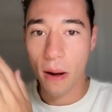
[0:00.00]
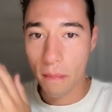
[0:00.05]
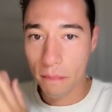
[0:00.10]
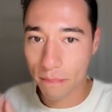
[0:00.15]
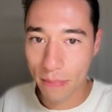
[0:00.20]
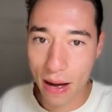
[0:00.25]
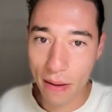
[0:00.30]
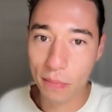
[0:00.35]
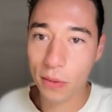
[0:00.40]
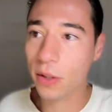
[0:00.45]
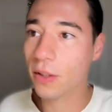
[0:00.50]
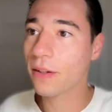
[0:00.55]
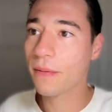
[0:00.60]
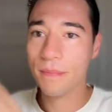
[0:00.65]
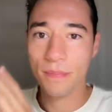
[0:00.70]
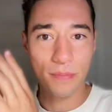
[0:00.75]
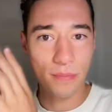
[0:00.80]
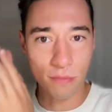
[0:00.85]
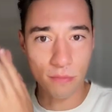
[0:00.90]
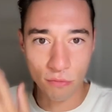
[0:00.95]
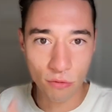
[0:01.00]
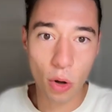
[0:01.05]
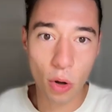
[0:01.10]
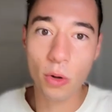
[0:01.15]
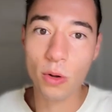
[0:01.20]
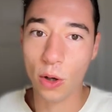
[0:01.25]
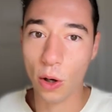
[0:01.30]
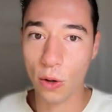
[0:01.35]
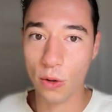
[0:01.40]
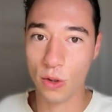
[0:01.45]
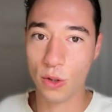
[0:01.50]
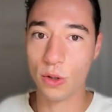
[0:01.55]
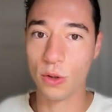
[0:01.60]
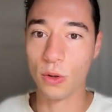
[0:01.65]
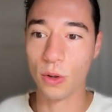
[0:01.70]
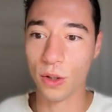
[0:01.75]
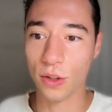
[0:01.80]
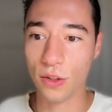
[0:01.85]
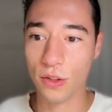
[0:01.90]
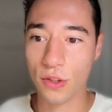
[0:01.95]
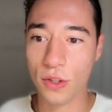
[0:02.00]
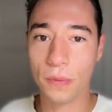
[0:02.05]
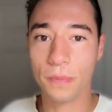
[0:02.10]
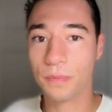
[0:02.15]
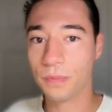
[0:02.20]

Bubble no code tools